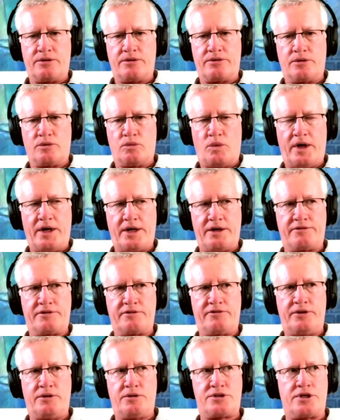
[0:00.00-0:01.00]
way of the
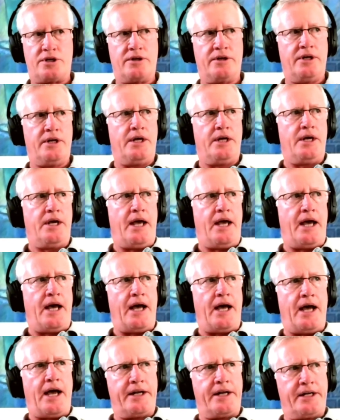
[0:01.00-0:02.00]
future.
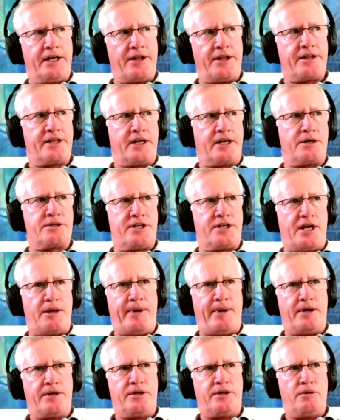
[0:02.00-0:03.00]
And another thing I'd say
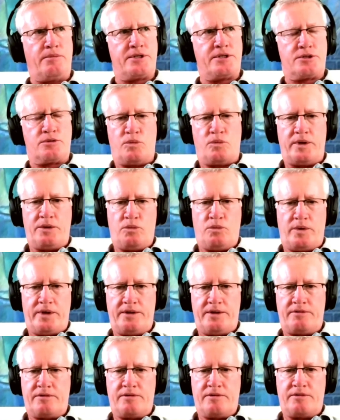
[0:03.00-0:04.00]
about humans, we
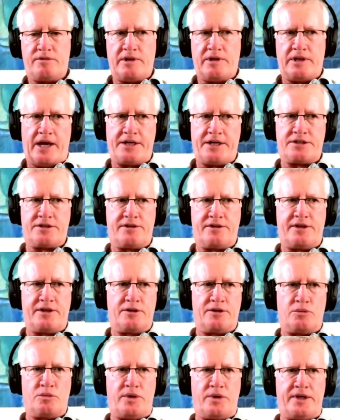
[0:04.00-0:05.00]
like to think that
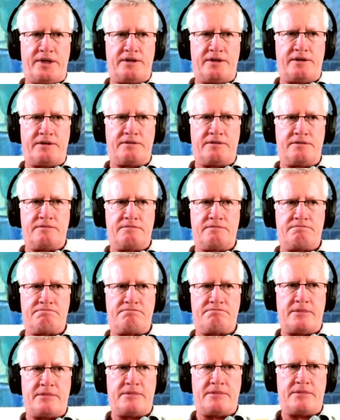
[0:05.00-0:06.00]
we're
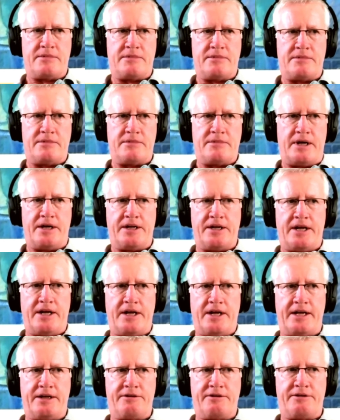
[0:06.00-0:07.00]
a
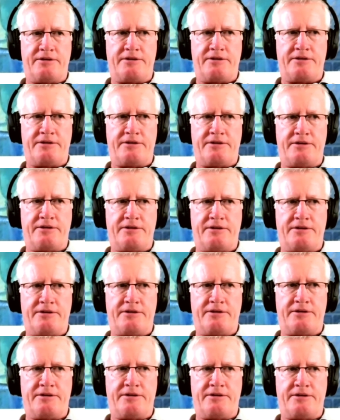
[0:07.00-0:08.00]
violent
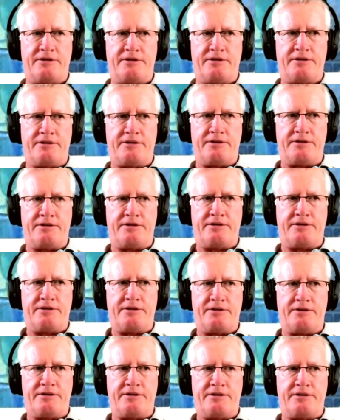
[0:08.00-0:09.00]
or
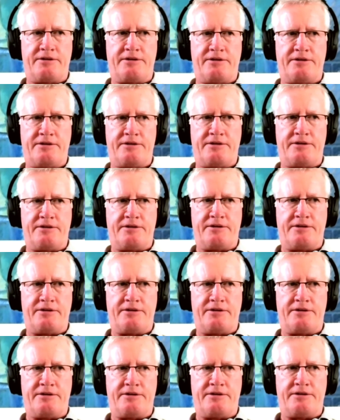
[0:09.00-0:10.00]
dangerous species.
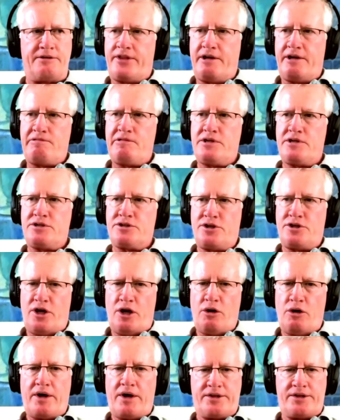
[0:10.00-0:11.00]
But
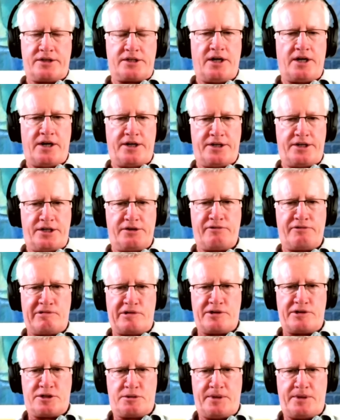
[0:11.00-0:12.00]
actually, there is no other
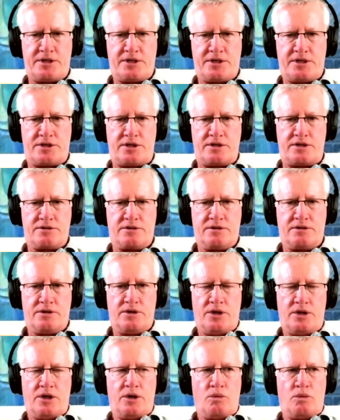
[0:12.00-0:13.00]
carnivorous species
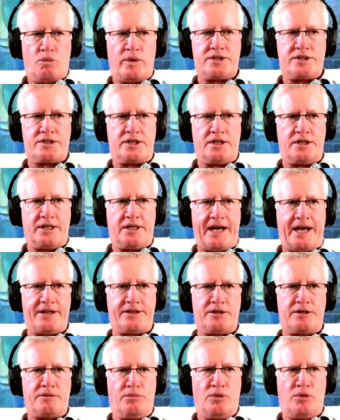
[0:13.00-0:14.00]
which can
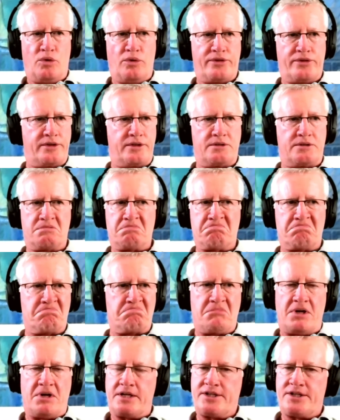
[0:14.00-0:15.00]
gather more
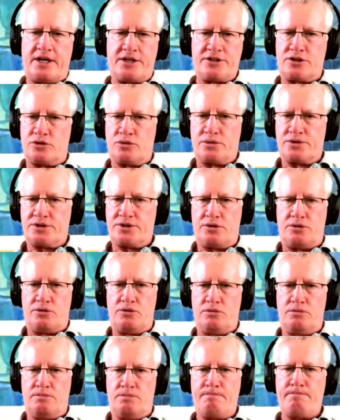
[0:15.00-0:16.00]
than a dozen or
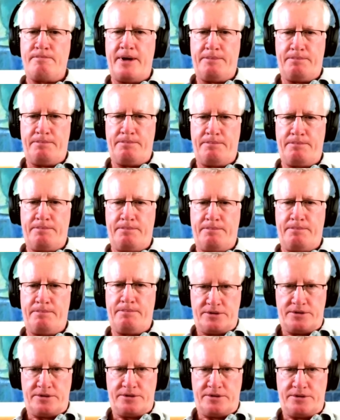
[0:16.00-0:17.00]
two members
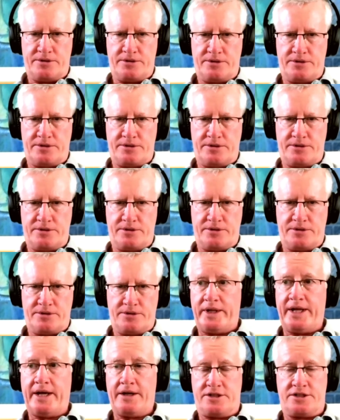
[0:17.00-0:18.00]
in one
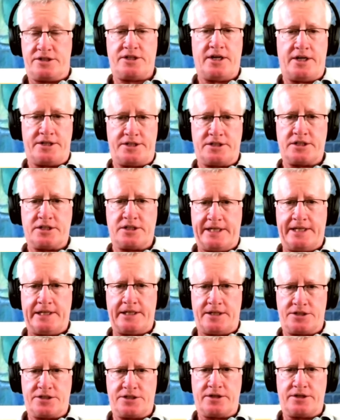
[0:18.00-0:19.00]
place without starting to
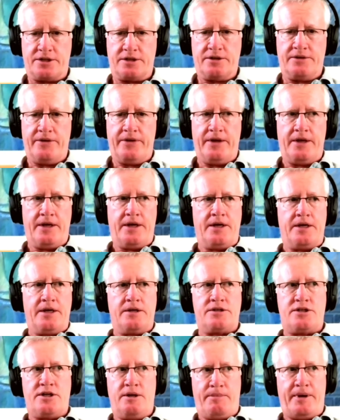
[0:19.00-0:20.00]
kill each other.
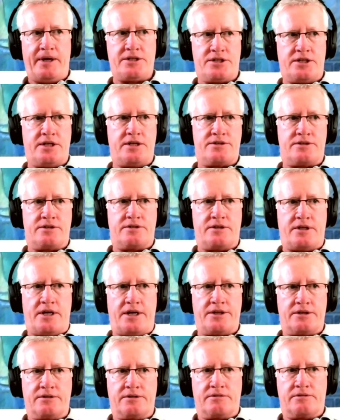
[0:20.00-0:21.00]
Chimpanzees and
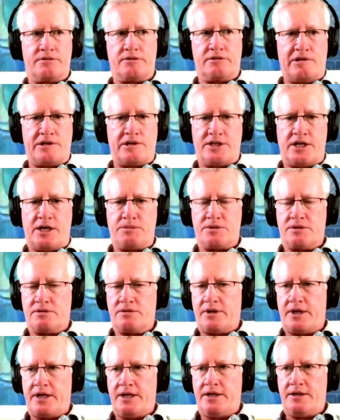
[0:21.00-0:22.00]
other great apes,
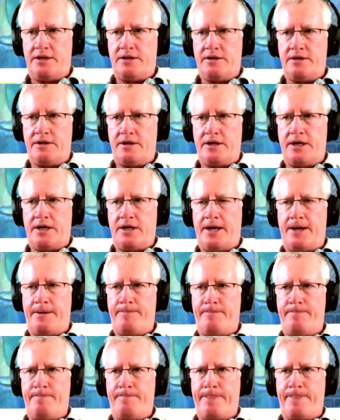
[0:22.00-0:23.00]
they
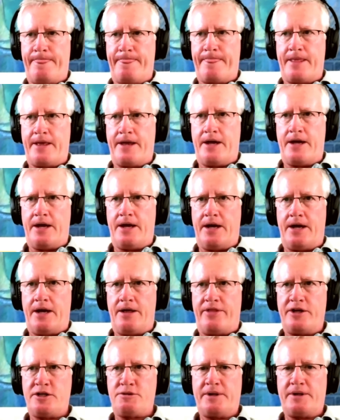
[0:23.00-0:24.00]
spend a
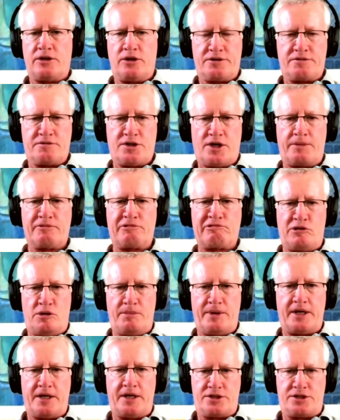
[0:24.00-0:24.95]
lot of time grooming each other.